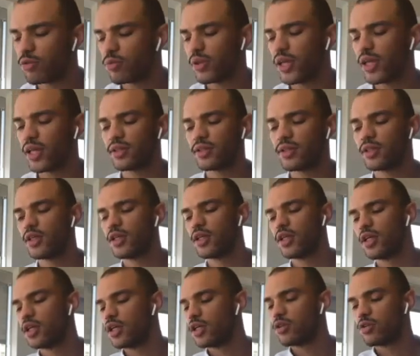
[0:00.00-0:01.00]
man.
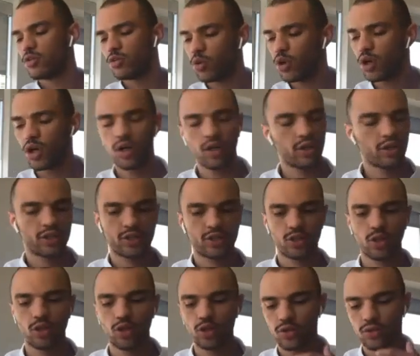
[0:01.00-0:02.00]
Well,
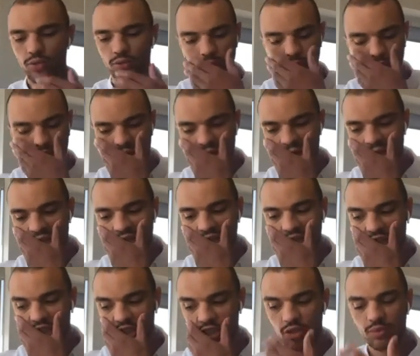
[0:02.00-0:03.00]

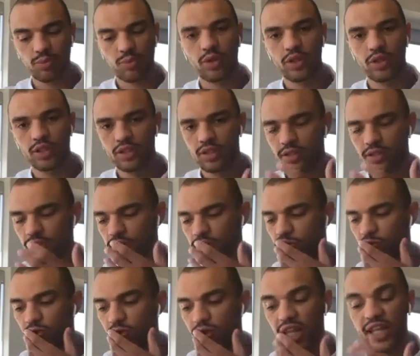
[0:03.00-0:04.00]
such important
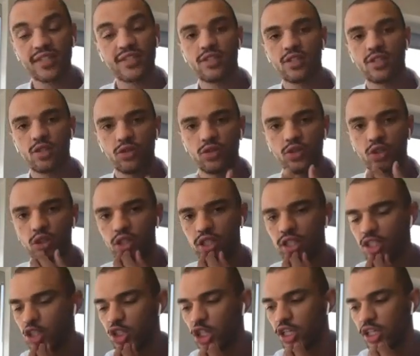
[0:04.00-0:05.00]
lessons you
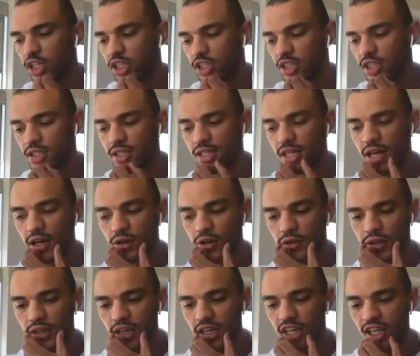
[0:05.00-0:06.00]
shared here just now.
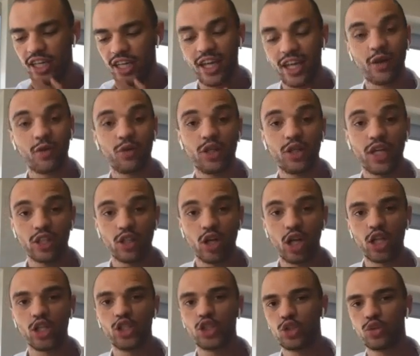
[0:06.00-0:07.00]
And again, I want to
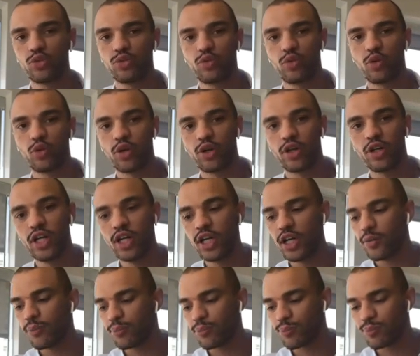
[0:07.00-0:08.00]
acknowledge you for
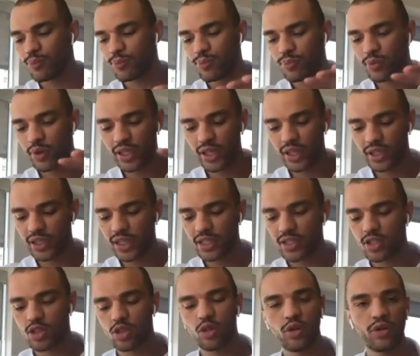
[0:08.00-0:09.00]
bringing
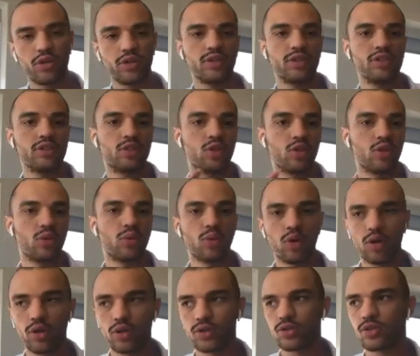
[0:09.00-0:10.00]
that story into the
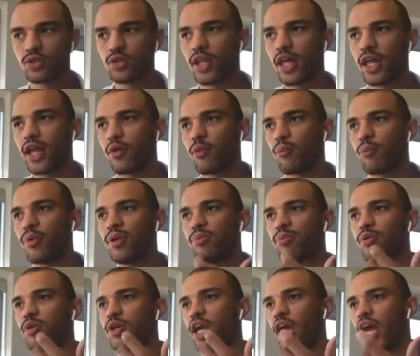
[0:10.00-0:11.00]
world so that
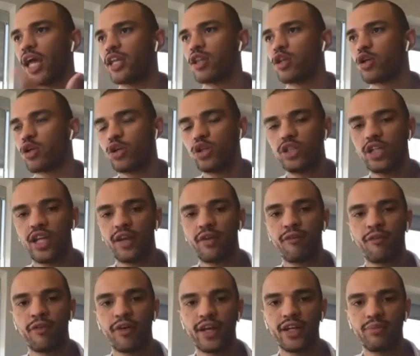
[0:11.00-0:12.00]
people can learn and
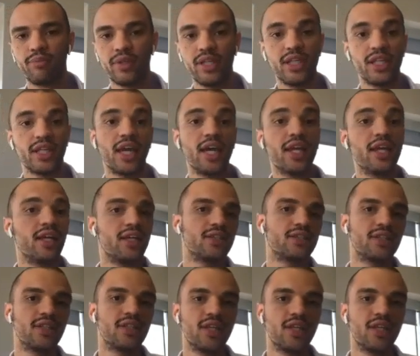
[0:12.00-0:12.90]
find meaning in it.